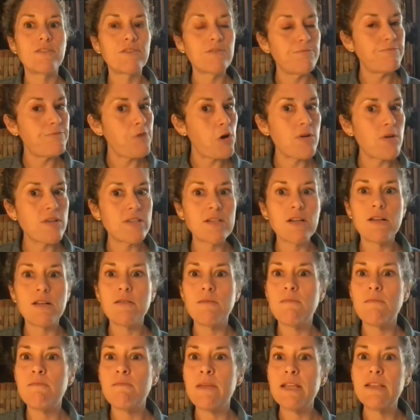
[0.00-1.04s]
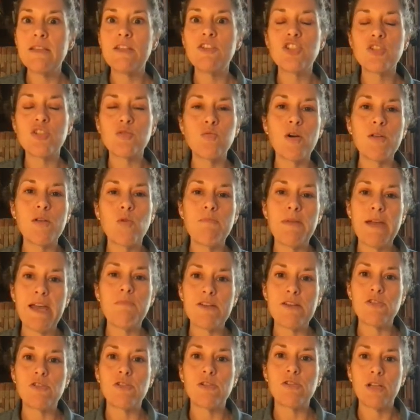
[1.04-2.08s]
Focus on mainly just one
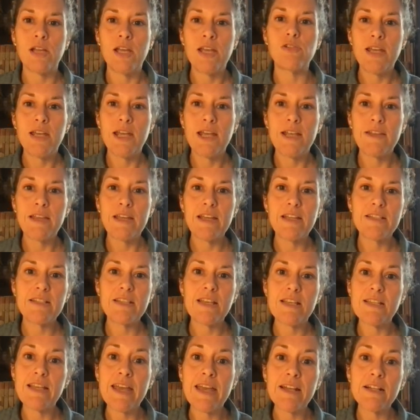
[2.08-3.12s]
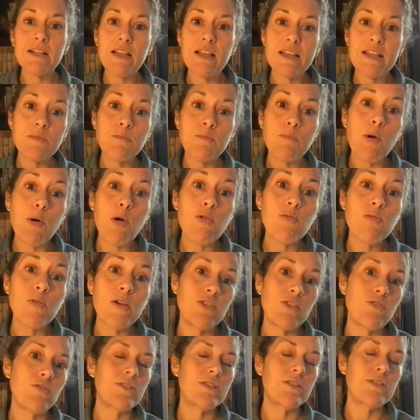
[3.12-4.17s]
panel. And like it says, analyze both what
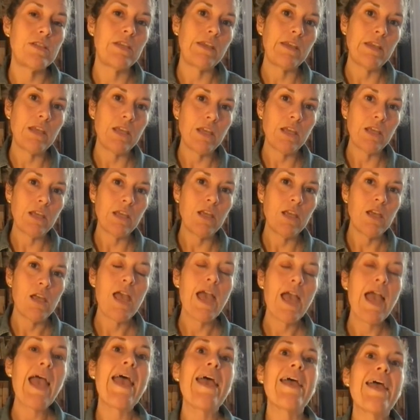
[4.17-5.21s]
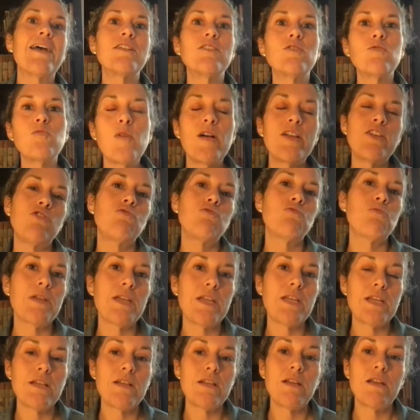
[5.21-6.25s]
you see and what you
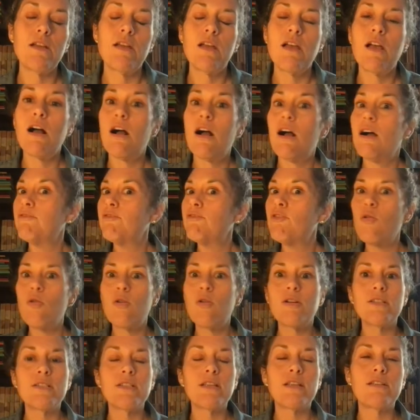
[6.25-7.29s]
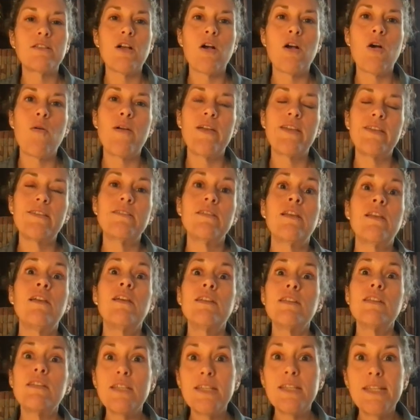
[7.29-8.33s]
read. Of course, as always,
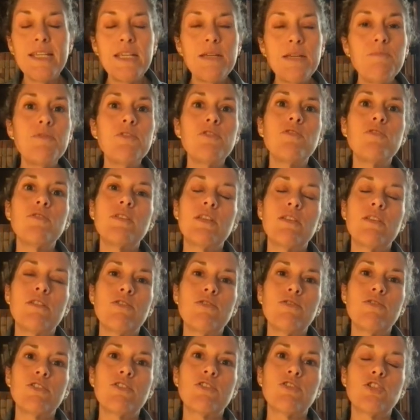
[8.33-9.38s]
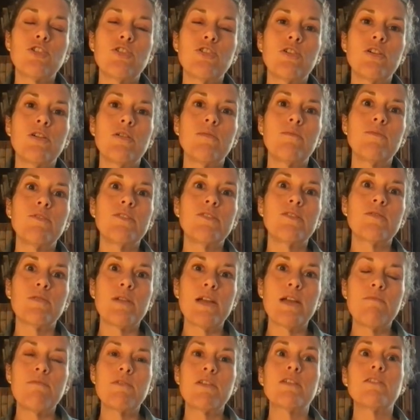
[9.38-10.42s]
keep using those terms,
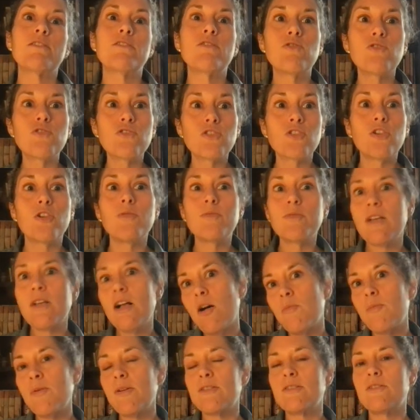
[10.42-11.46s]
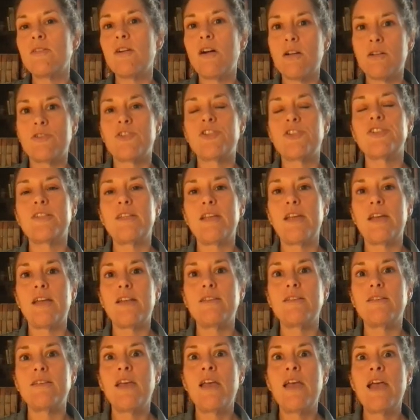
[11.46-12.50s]
right? Because those terms help us to
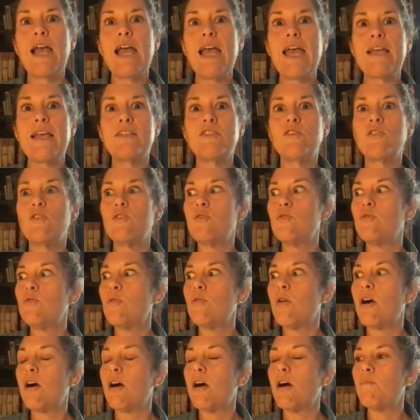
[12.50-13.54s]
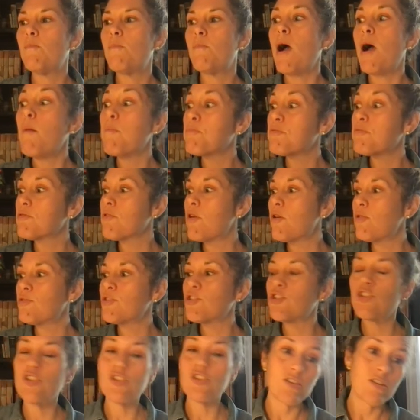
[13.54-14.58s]
understand and to
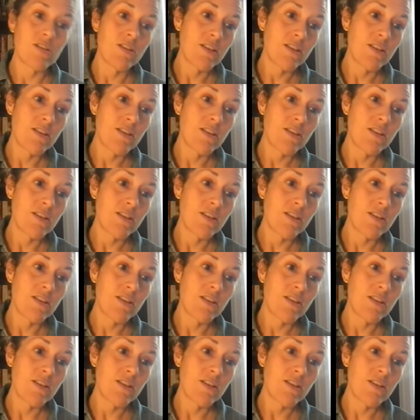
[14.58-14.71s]
approach